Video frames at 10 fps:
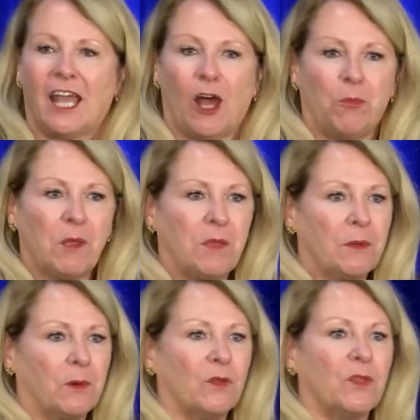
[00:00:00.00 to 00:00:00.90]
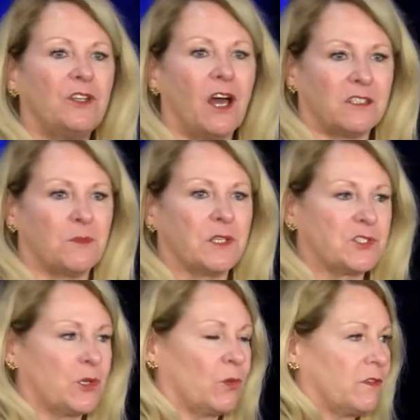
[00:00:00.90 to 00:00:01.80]
helping people not to be
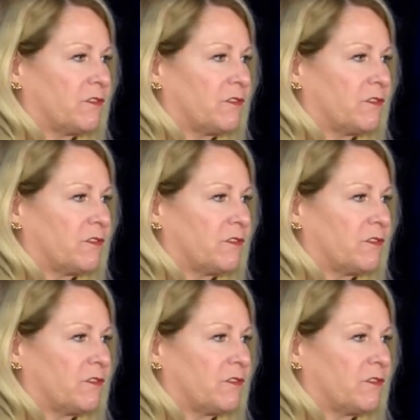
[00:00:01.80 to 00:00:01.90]
stolen